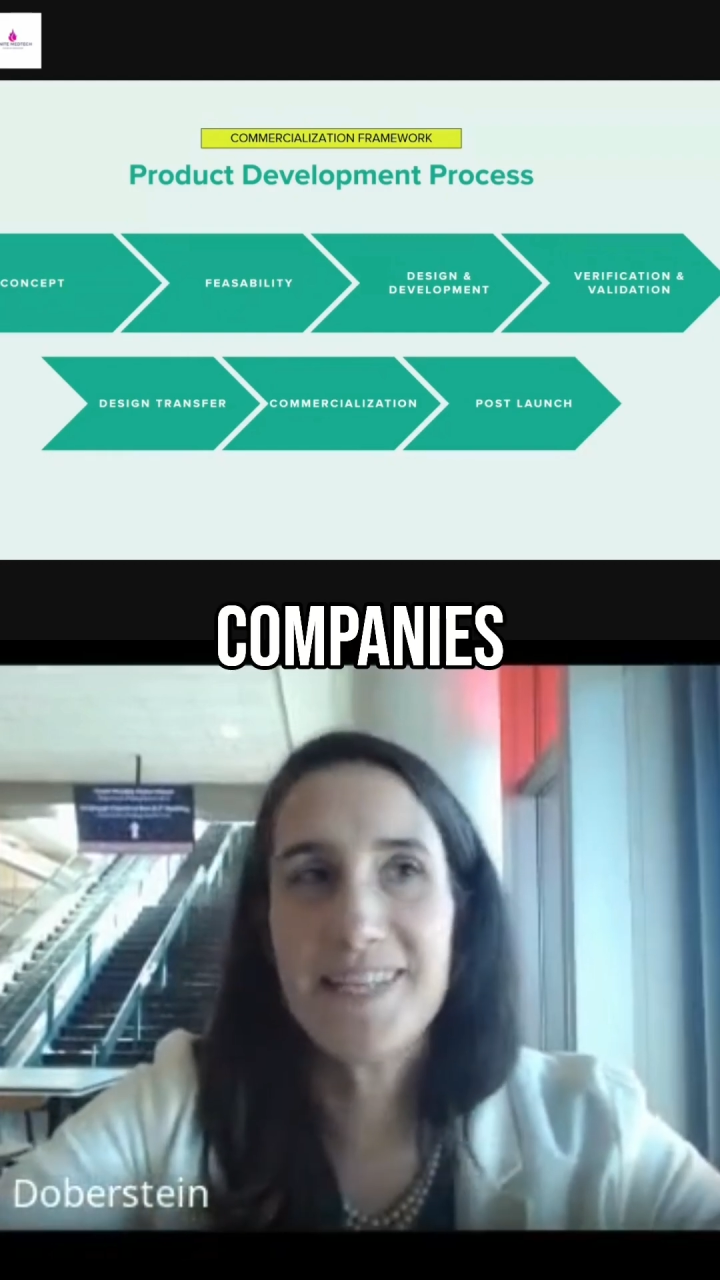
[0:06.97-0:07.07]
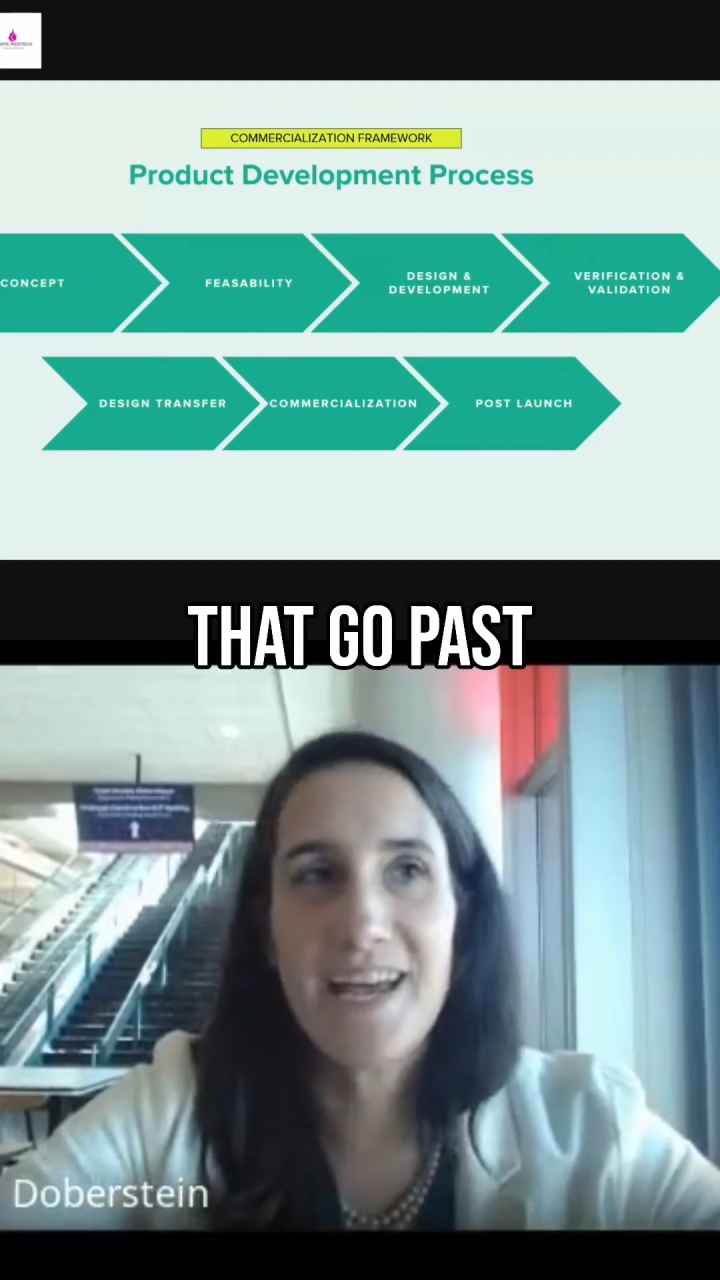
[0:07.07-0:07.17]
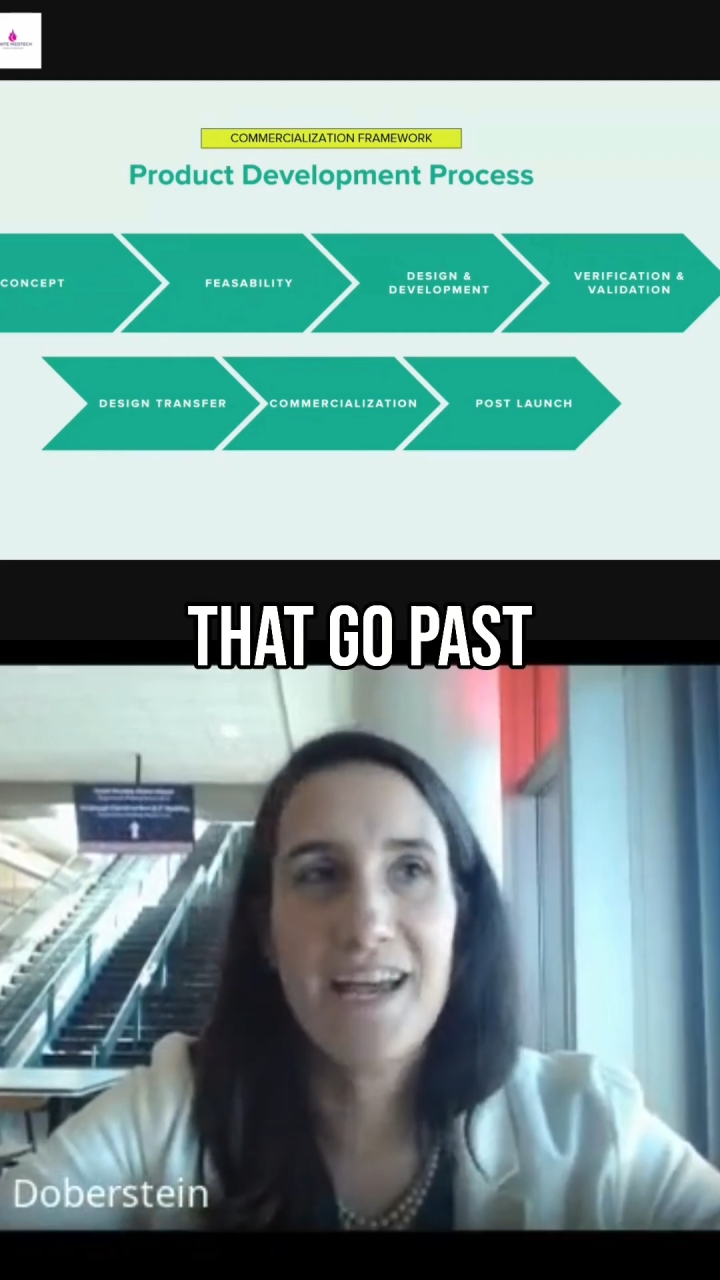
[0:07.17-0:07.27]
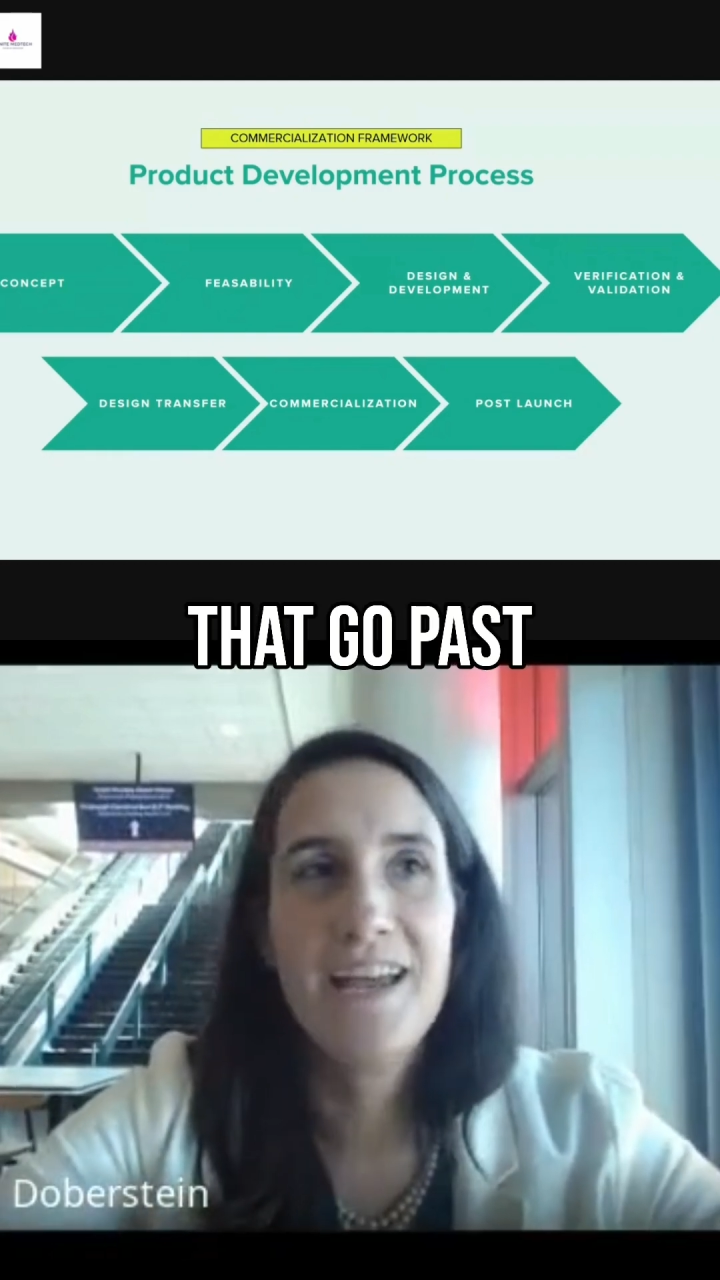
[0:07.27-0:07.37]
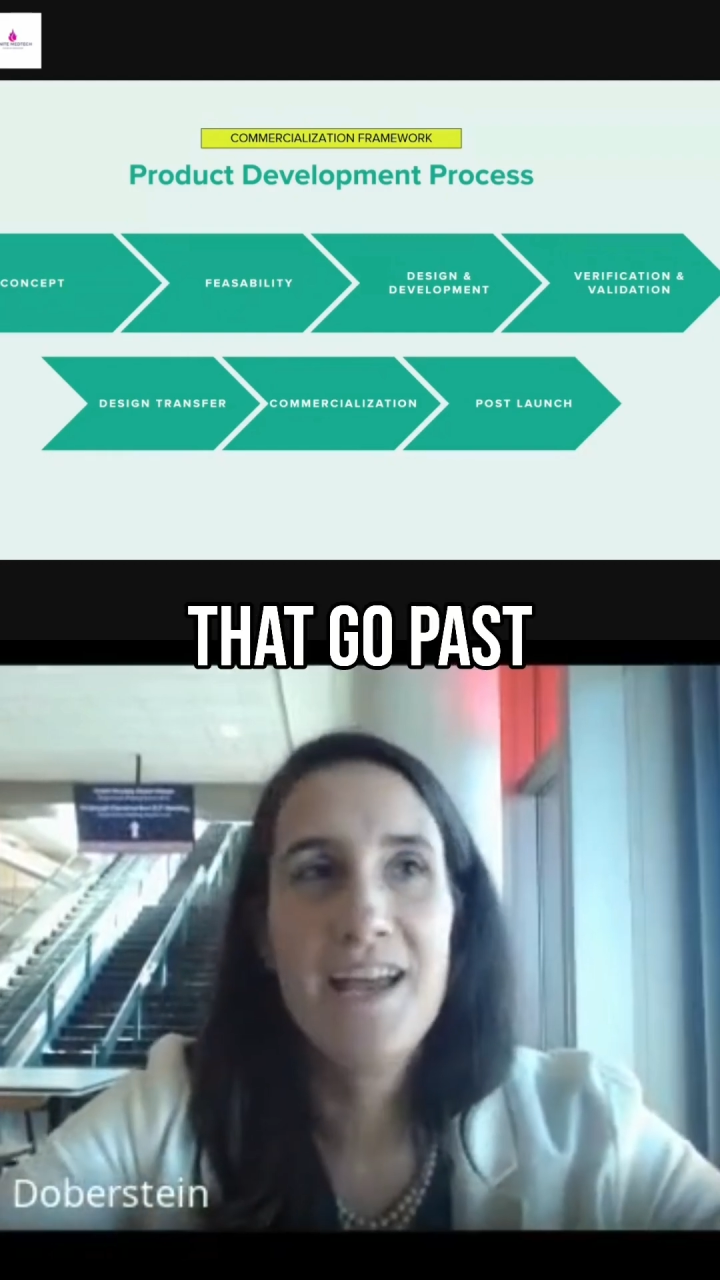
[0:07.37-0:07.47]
that